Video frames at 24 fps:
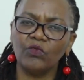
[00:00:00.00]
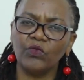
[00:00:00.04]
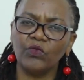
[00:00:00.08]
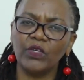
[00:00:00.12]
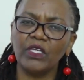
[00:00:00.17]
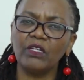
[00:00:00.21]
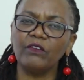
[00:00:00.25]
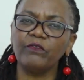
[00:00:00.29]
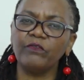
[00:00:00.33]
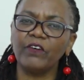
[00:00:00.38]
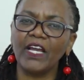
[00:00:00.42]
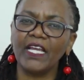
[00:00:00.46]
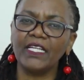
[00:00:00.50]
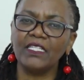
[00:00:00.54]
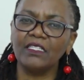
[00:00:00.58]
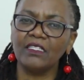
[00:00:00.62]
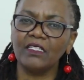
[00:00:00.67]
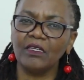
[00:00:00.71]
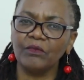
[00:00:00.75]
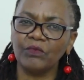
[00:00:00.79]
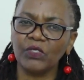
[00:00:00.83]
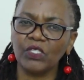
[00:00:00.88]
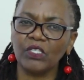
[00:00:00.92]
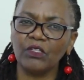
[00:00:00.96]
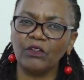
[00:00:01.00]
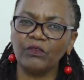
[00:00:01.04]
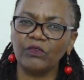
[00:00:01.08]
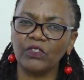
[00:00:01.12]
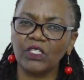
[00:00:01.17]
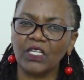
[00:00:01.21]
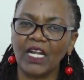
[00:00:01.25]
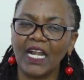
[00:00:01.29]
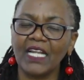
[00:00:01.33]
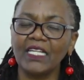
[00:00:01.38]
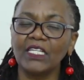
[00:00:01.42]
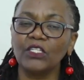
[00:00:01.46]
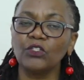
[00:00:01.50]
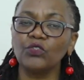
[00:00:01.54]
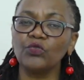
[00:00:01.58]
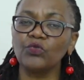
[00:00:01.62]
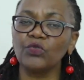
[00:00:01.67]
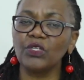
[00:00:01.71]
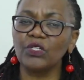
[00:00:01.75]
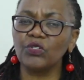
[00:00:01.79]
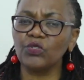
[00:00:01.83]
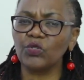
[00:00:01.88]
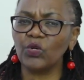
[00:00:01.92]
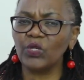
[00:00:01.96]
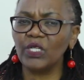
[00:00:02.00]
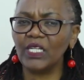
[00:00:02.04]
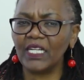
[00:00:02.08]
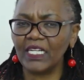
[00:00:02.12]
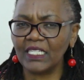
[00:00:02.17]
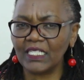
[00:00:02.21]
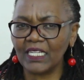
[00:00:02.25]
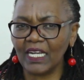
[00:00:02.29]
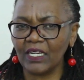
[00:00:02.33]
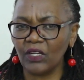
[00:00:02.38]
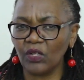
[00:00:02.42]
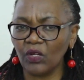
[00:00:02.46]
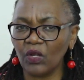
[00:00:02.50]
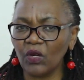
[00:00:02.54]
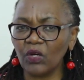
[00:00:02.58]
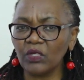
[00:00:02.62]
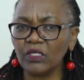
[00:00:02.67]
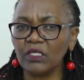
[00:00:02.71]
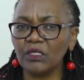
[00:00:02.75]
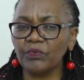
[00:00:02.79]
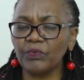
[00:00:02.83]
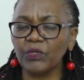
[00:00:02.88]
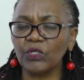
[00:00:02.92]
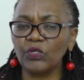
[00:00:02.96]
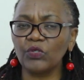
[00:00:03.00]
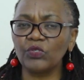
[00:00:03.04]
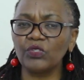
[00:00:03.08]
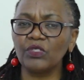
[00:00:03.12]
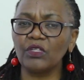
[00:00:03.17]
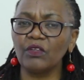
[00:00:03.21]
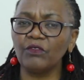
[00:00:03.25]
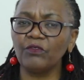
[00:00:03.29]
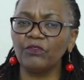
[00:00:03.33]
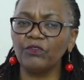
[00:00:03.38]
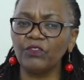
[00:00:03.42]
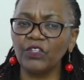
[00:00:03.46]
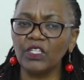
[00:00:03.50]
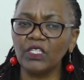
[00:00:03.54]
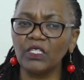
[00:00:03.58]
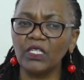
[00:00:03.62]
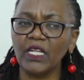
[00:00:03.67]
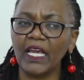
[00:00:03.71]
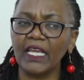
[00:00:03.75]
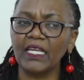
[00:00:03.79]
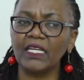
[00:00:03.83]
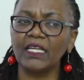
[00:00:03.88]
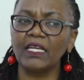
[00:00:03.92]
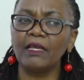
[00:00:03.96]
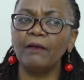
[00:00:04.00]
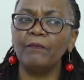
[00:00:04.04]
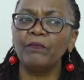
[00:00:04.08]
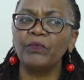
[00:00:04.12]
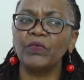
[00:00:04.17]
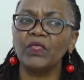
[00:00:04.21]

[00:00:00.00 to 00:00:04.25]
will find themselves running to the toilet a lot because they feel like